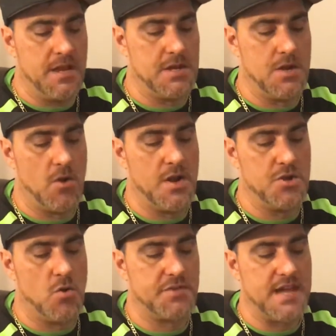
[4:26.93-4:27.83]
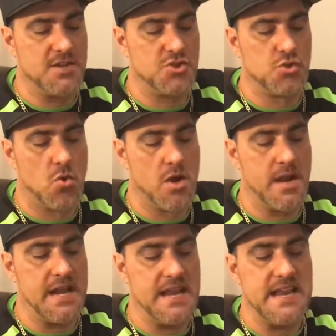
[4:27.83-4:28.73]
you know, and you want that
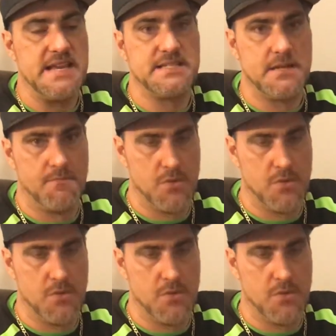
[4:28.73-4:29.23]
short and easy to